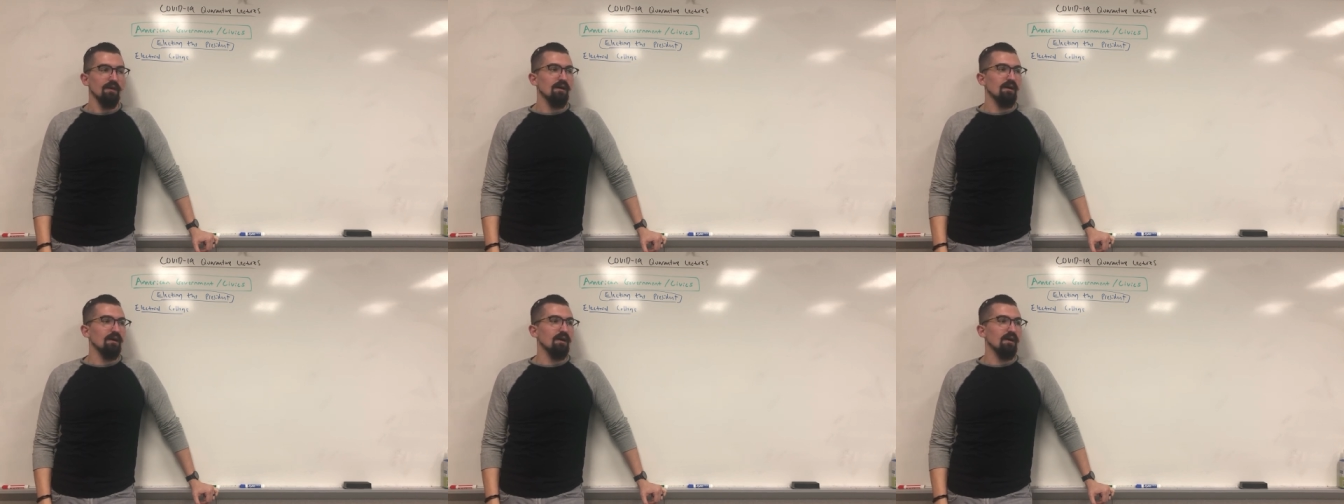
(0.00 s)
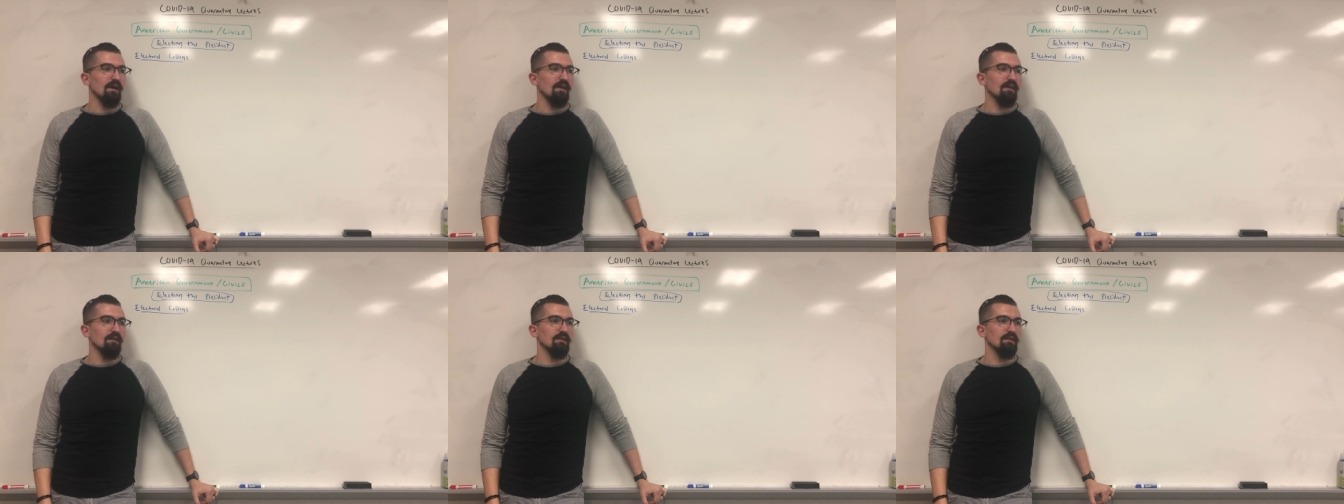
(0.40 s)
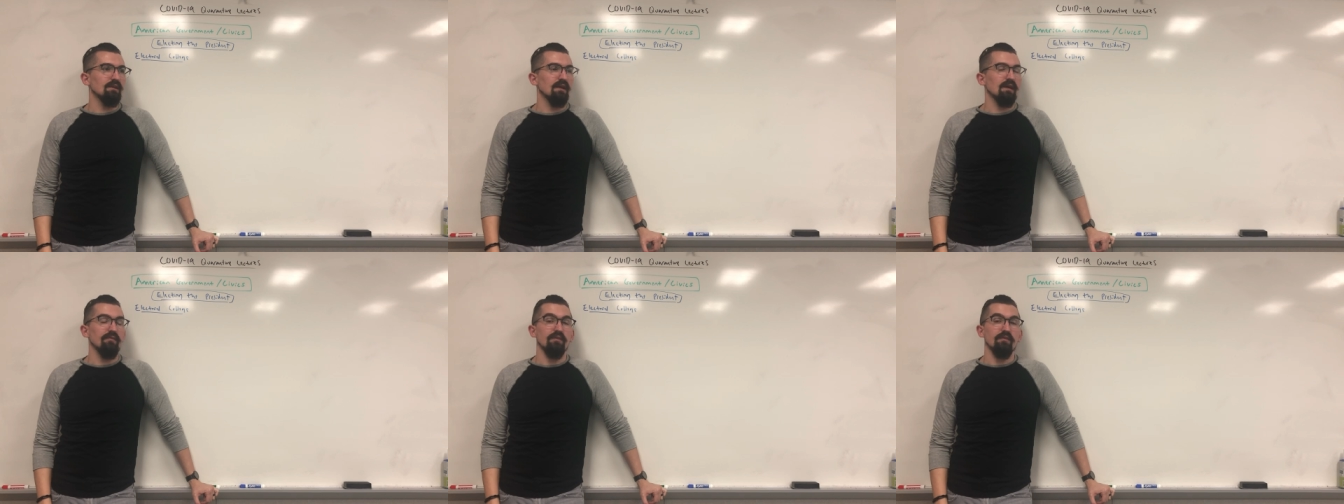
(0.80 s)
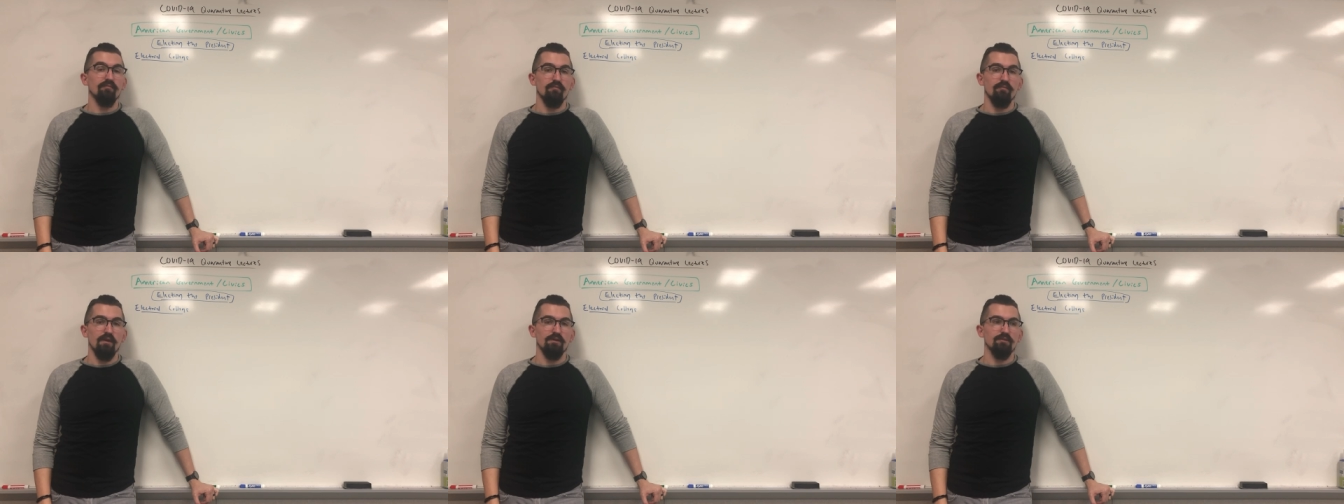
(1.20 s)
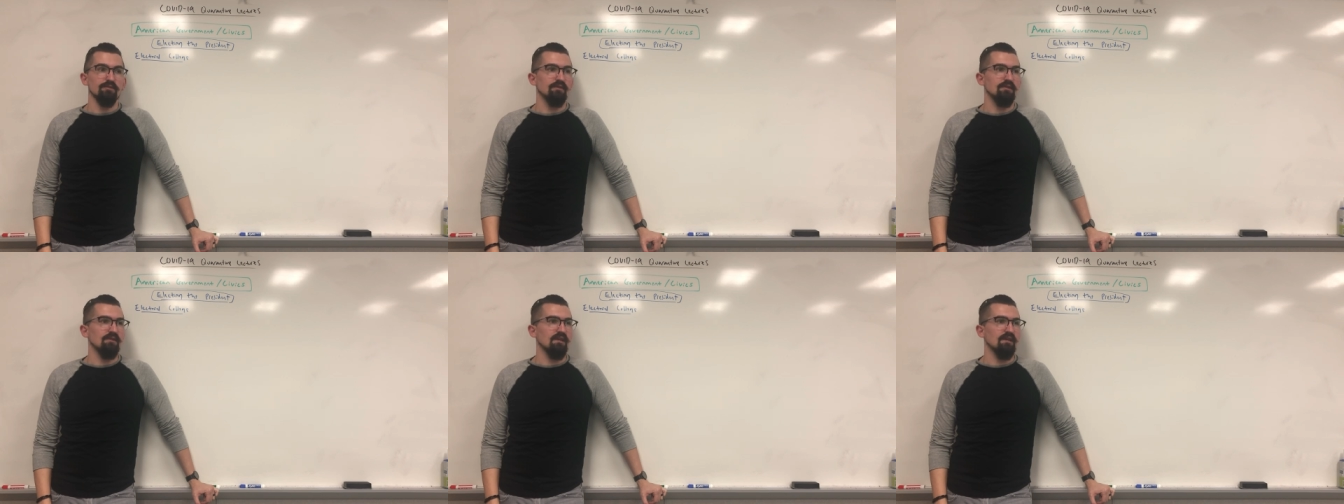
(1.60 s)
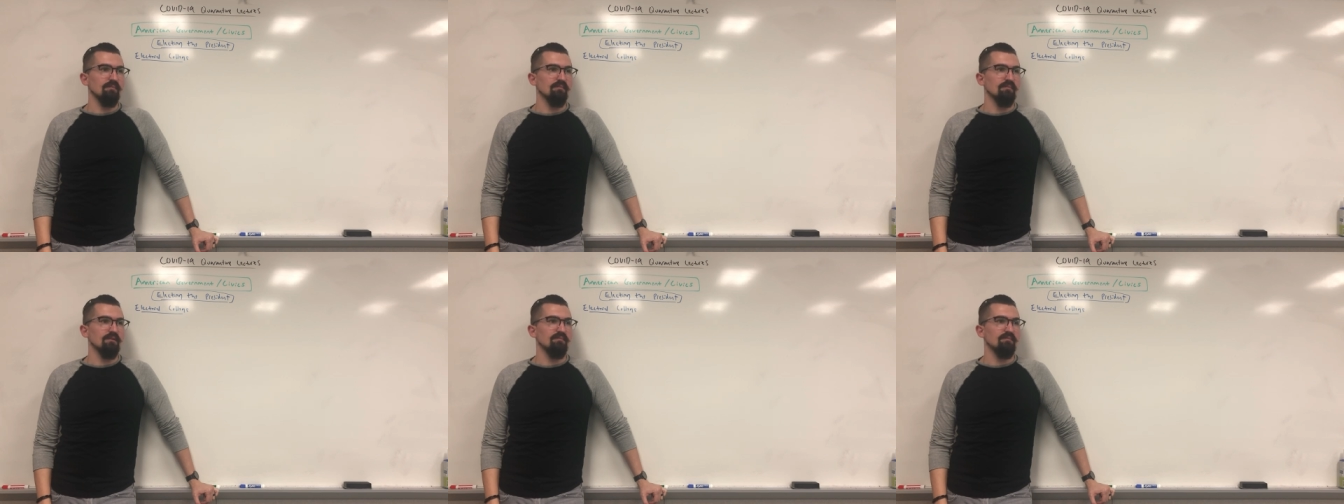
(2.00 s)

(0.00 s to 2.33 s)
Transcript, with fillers: and not having the information and